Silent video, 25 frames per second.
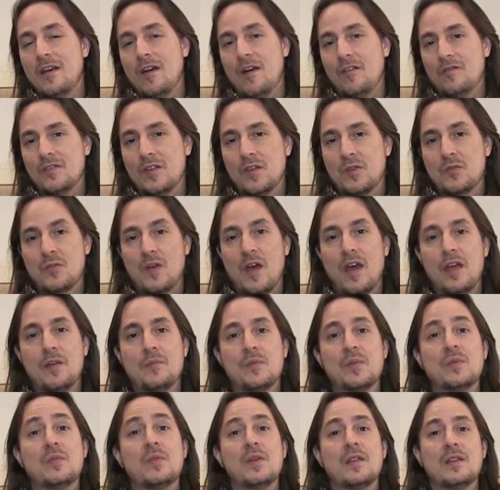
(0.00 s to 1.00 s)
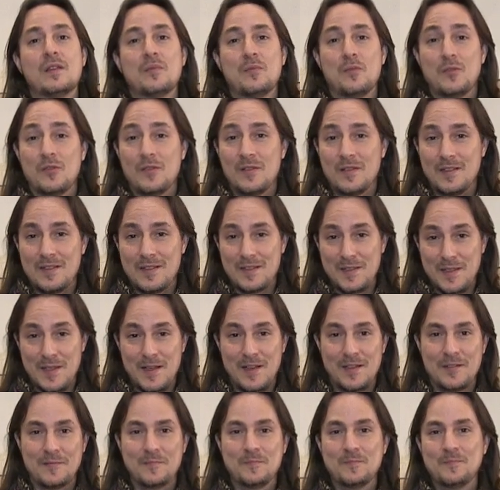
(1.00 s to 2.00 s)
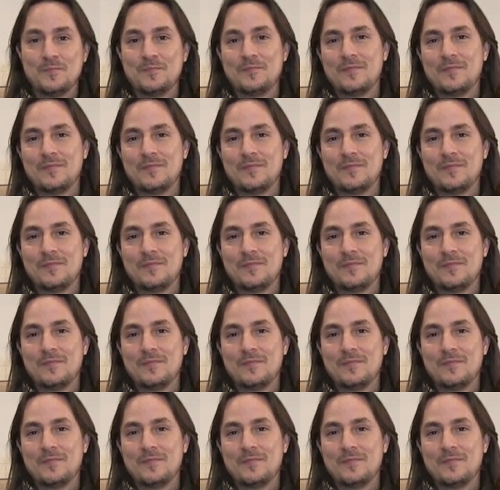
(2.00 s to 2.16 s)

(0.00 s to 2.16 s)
of the trine between the moon and the sun